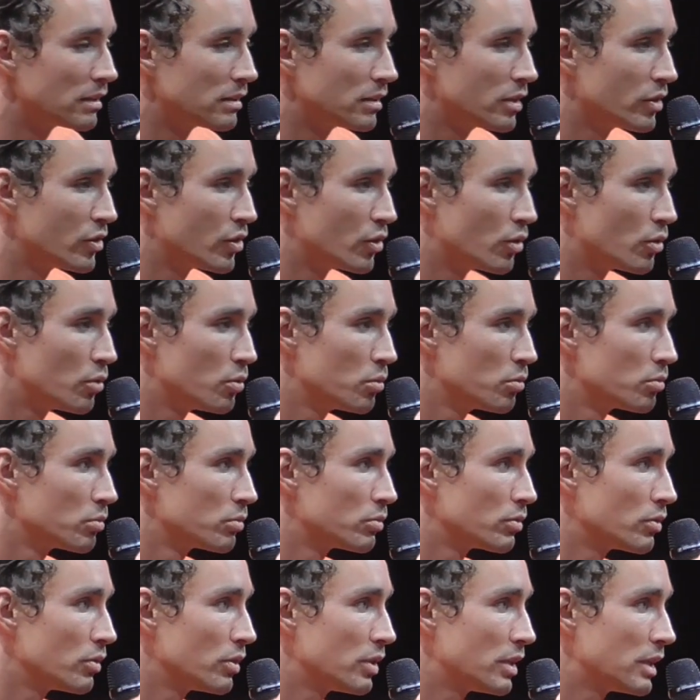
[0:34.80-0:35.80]
you
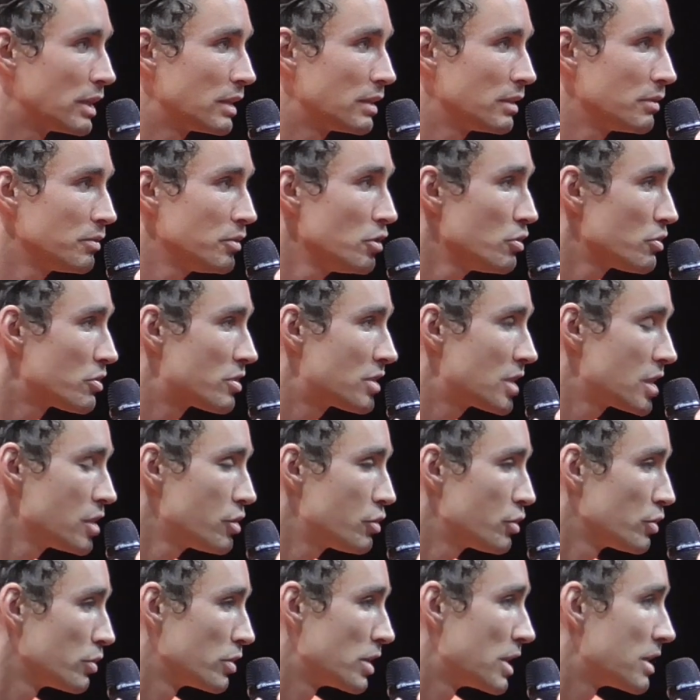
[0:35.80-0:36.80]
know. And you're still
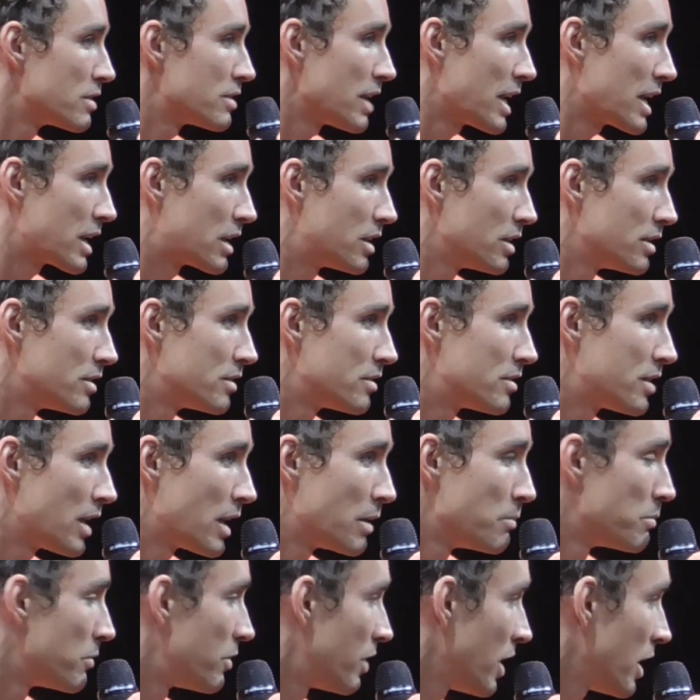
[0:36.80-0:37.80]
doing exactly the
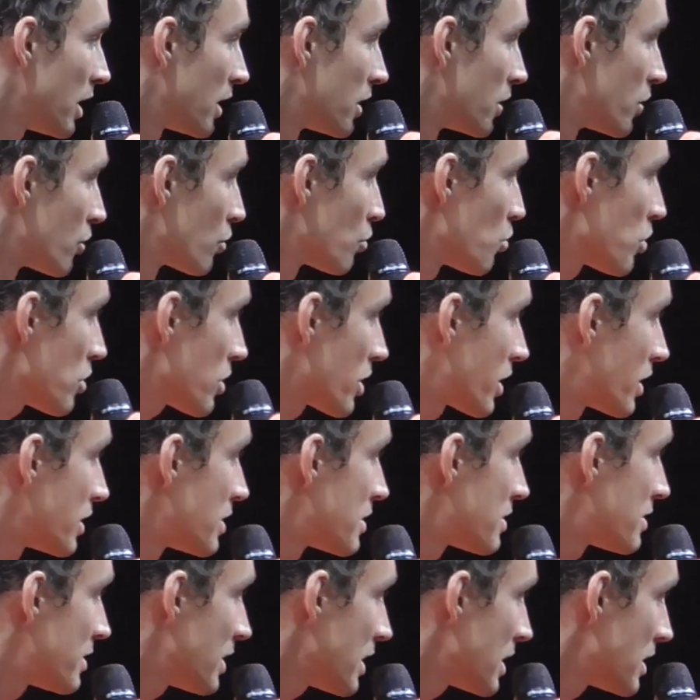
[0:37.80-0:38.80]
same thing. You're working
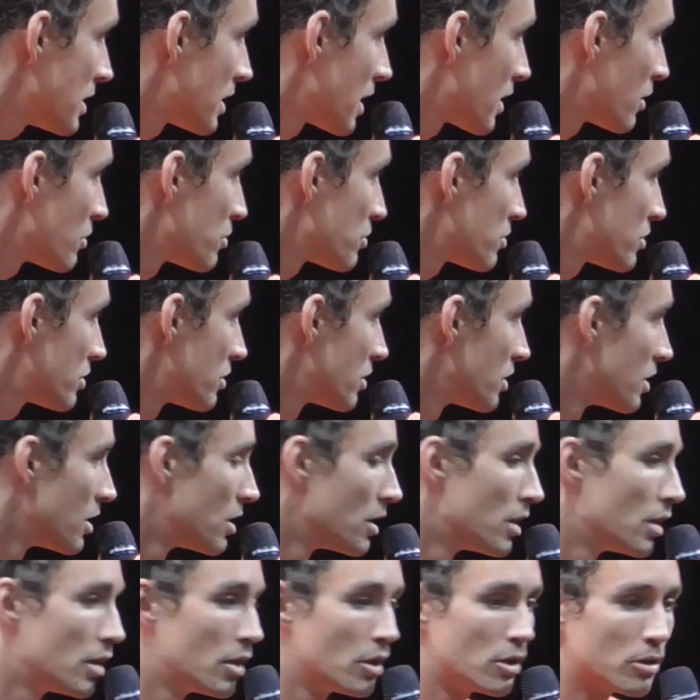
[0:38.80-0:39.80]
a scene out,
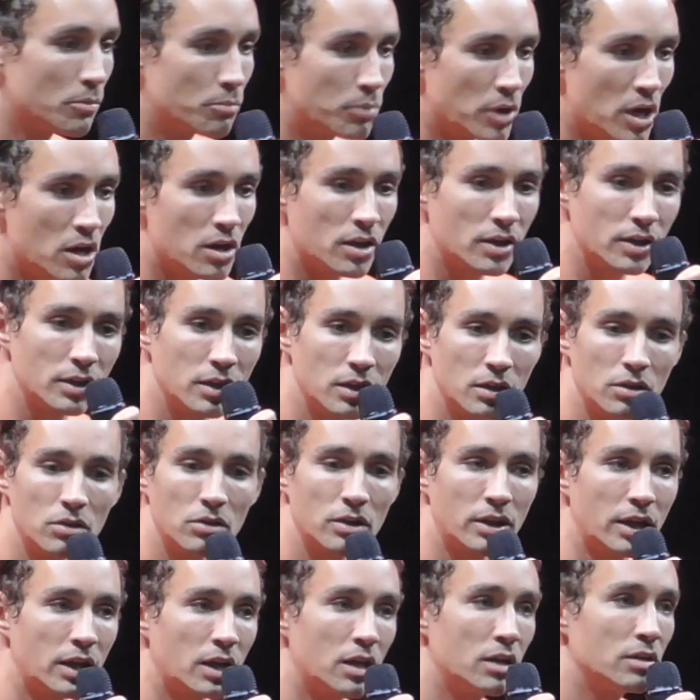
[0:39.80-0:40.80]
yeah, blocking it.
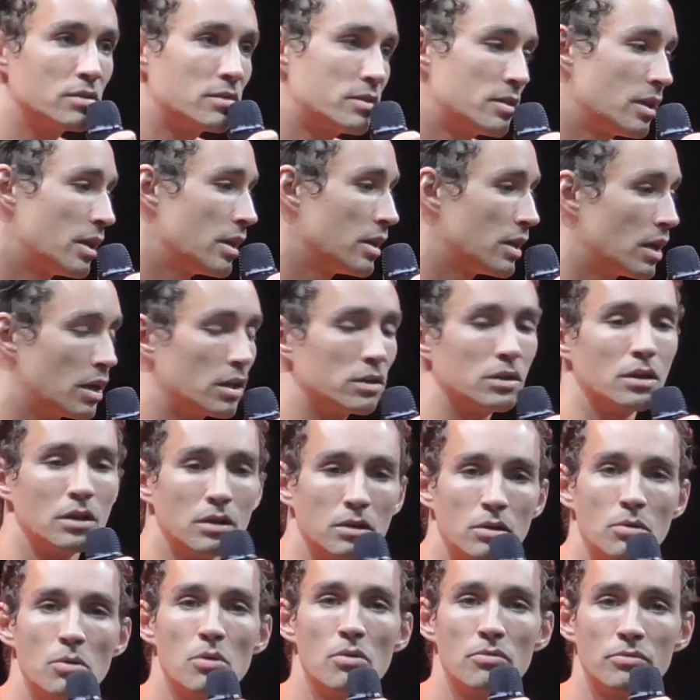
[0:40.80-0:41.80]
Okay, I'll say that and I'll
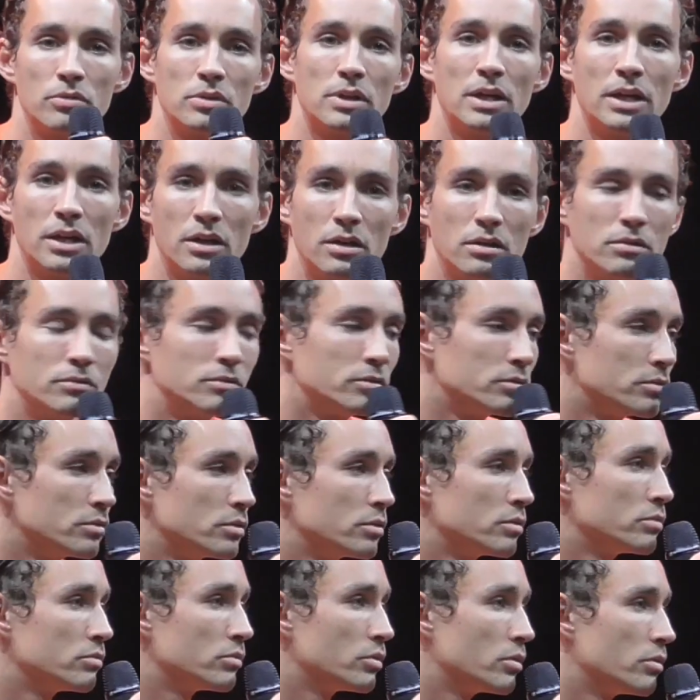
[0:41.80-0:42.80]
go over there.
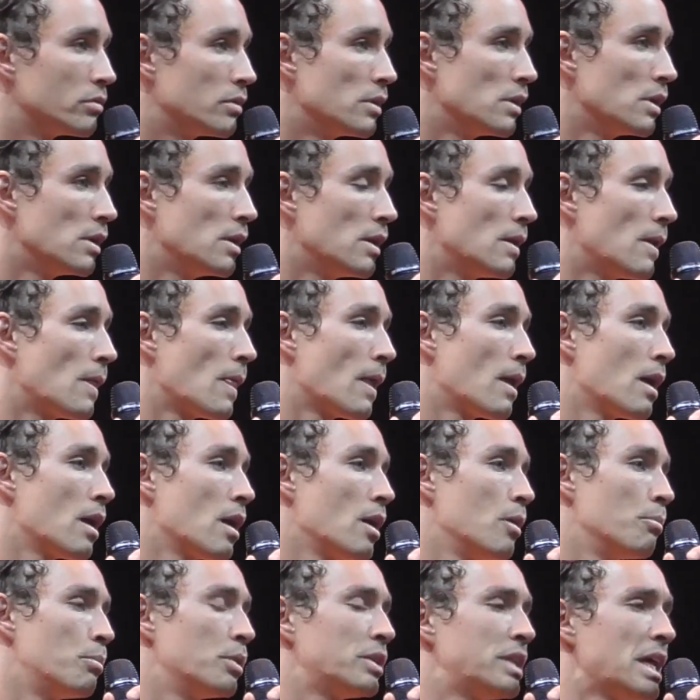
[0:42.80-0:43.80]
Uh, uh, uh.
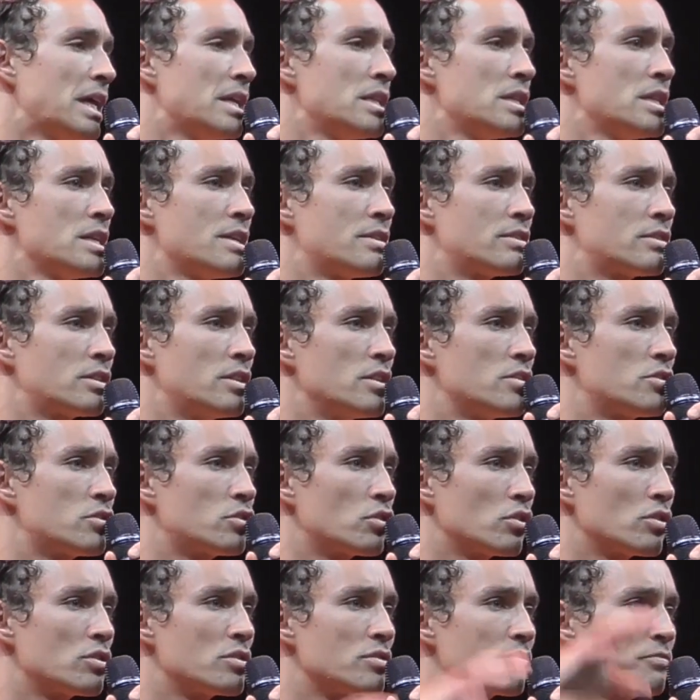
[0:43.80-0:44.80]
But then this, this
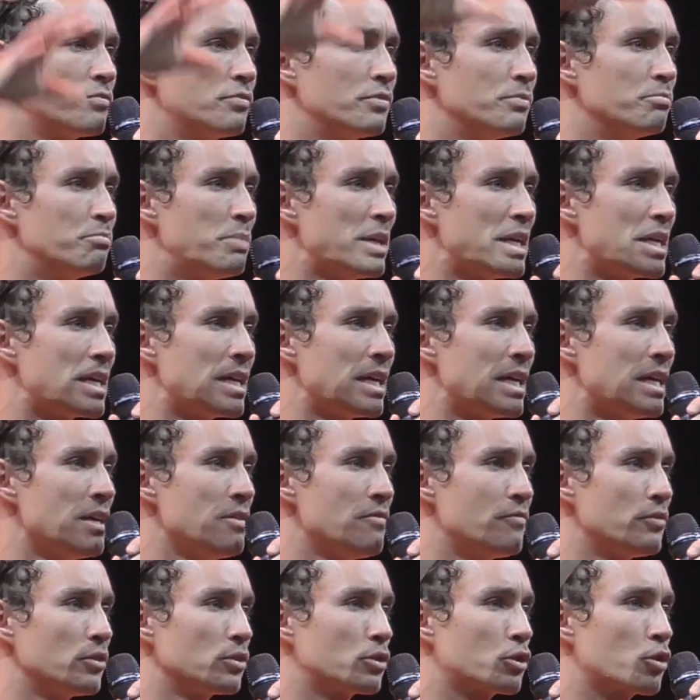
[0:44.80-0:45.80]
sort of big
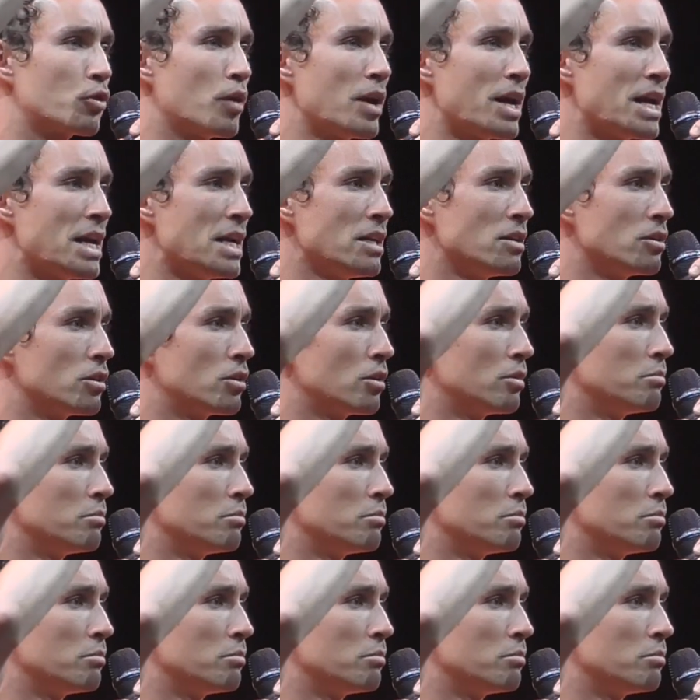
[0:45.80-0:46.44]
evil crane